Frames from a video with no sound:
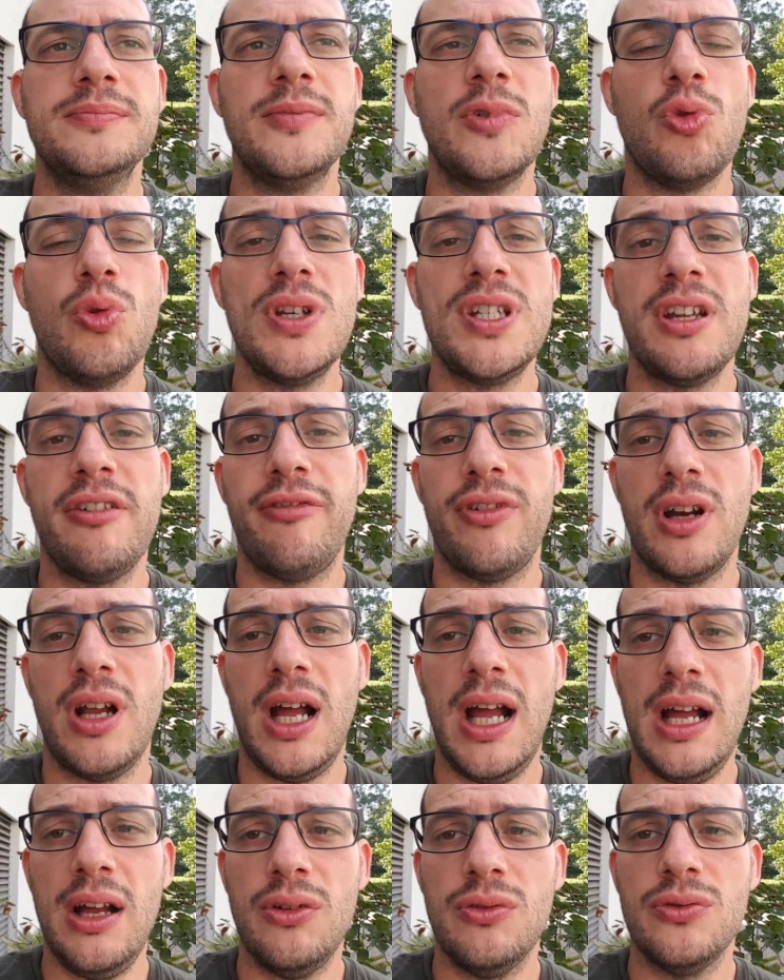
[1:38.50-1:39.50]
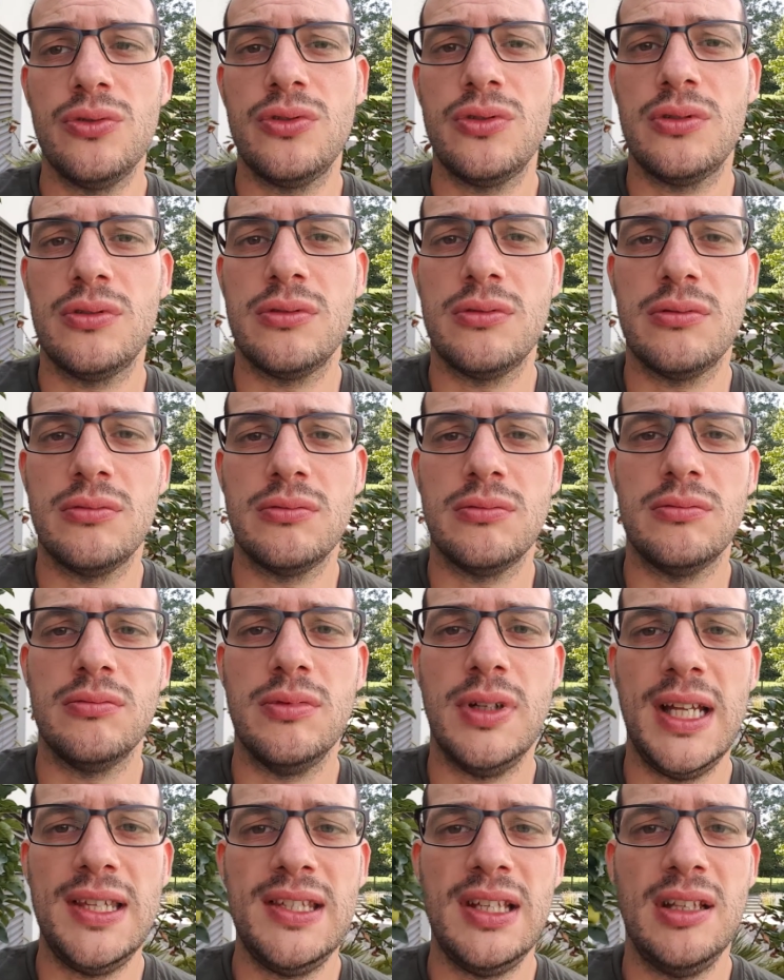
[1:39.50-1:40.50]
Wishing for a house,
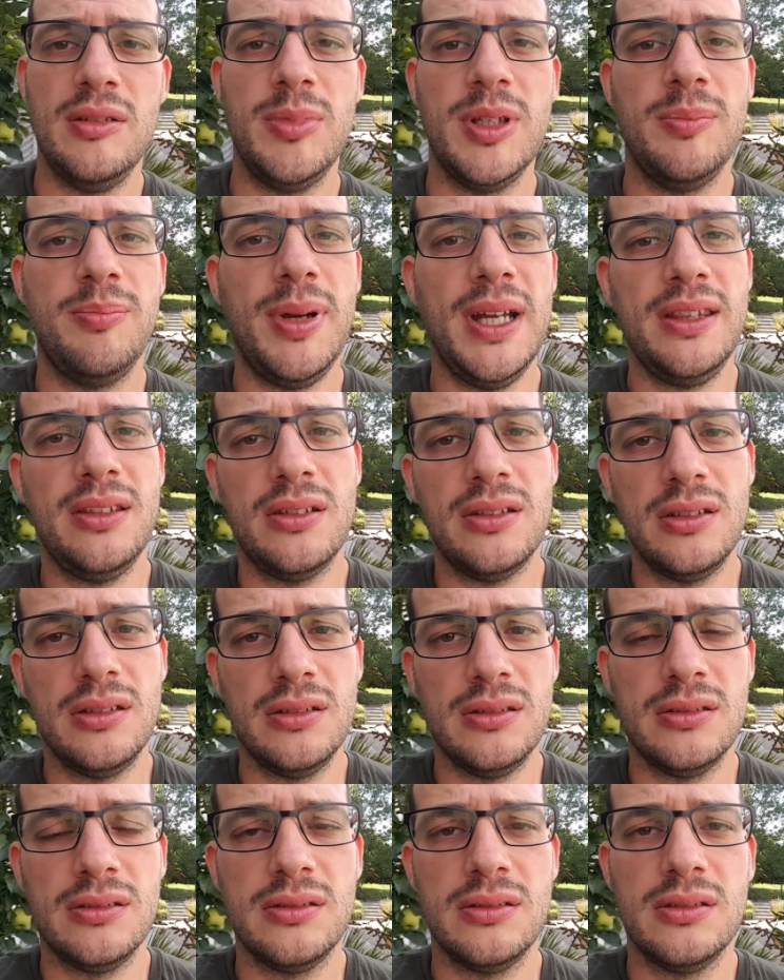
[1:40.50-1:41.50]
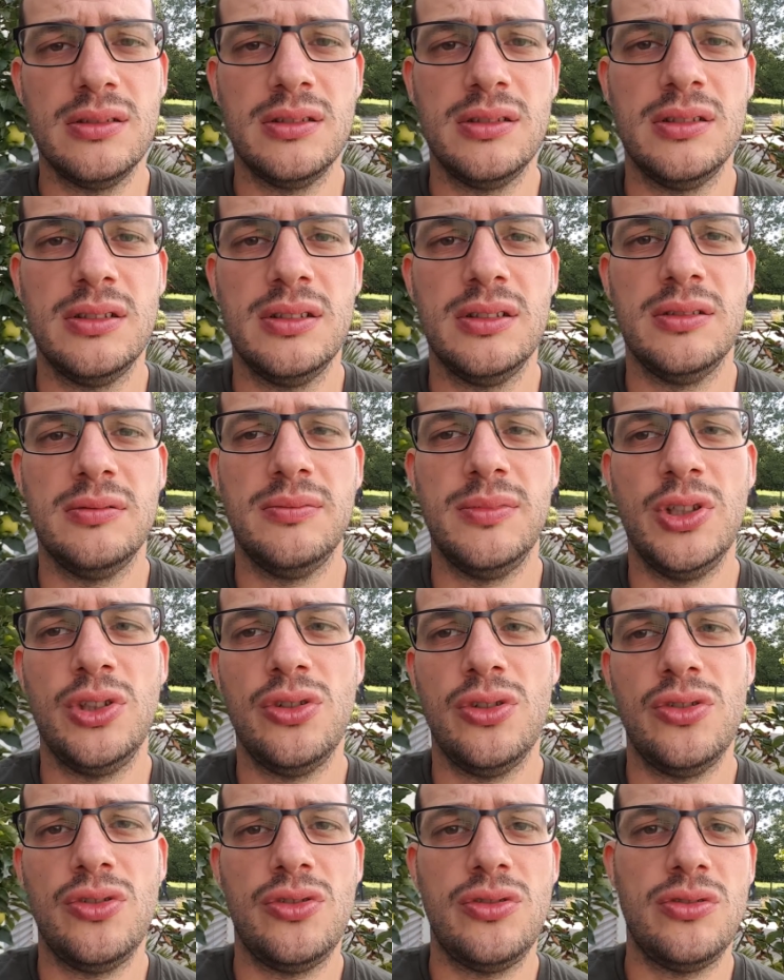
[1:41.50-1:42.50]
it's a little bit better
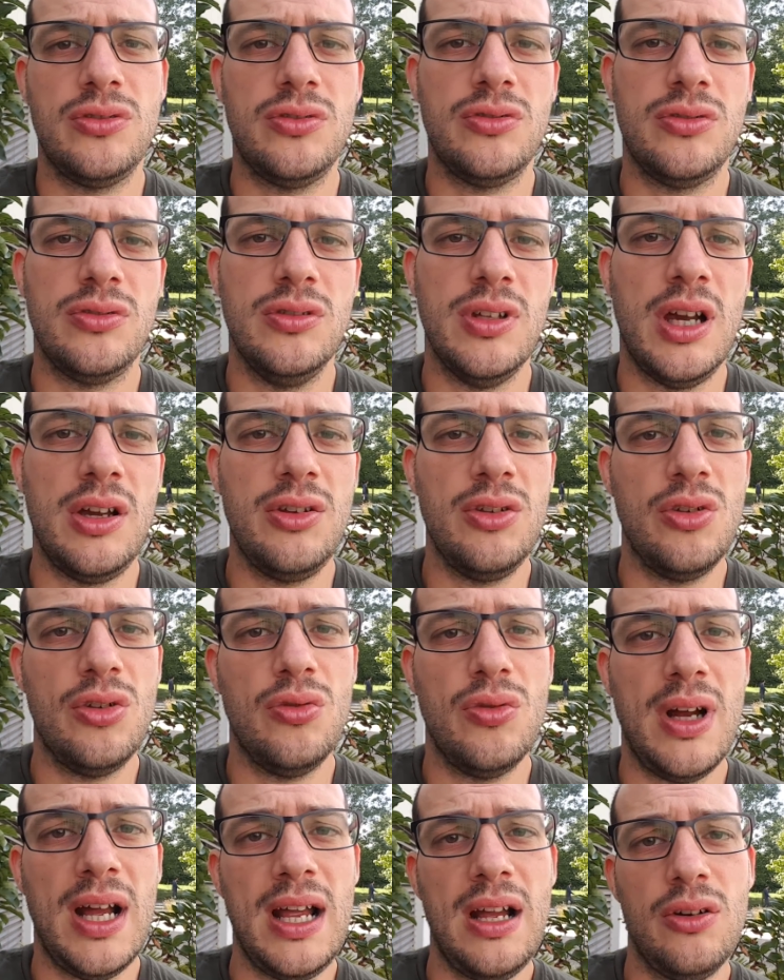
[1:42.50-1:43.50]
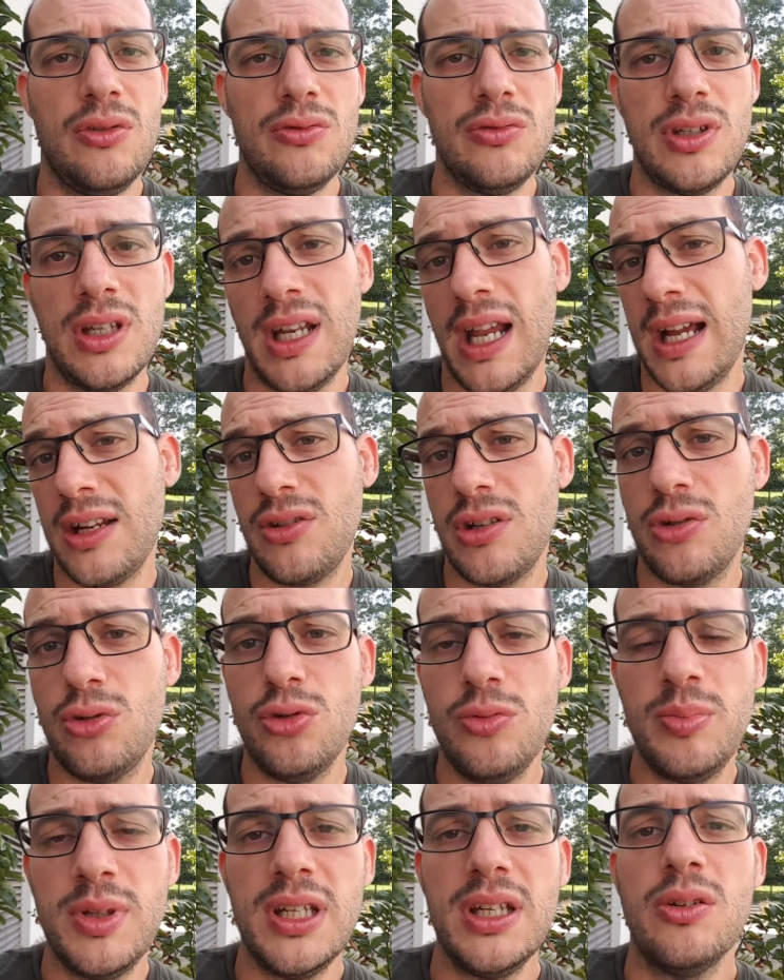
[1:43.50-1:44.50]
because now you know a house and actually
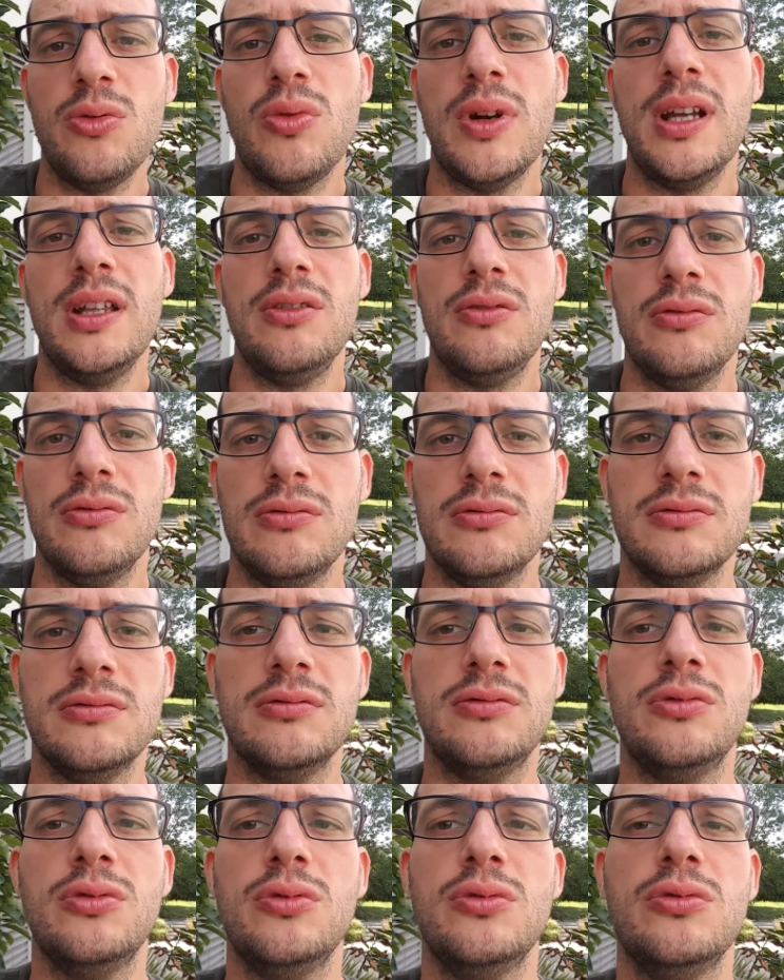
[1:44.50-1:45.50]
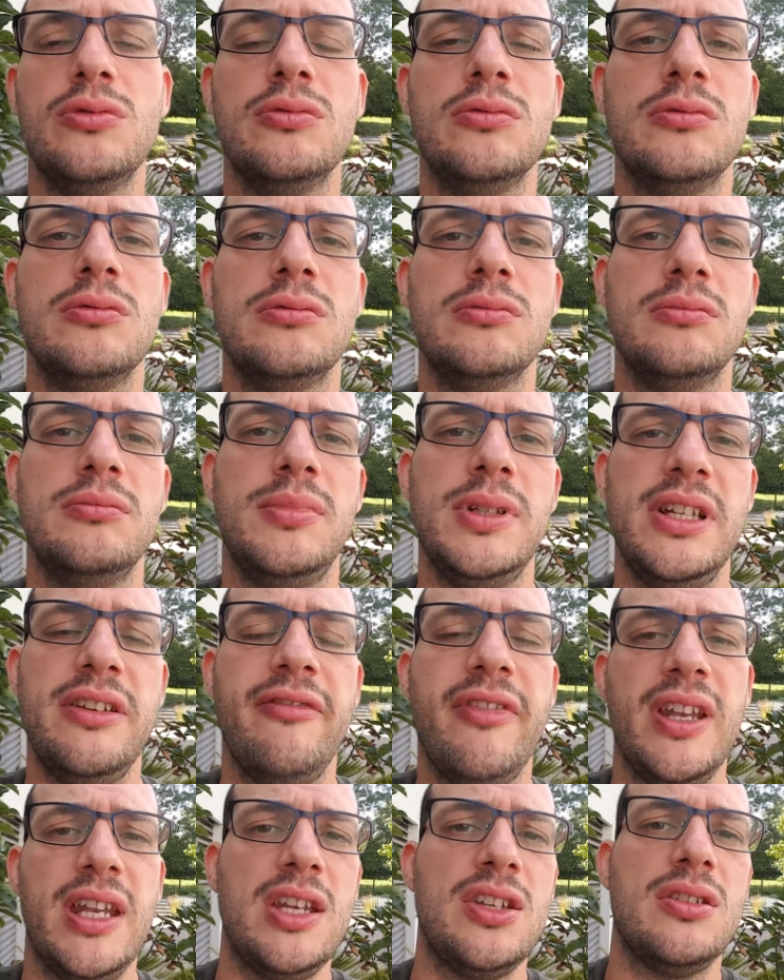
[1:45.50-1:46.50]
could be a way to being
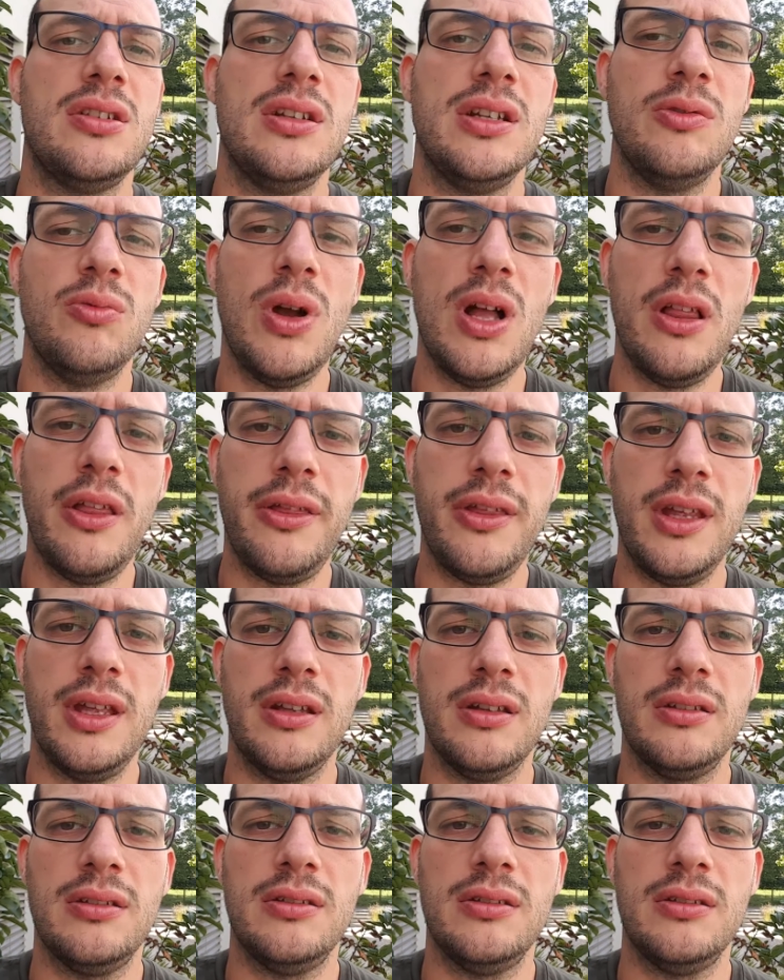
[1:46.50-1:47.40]
financially wealthy.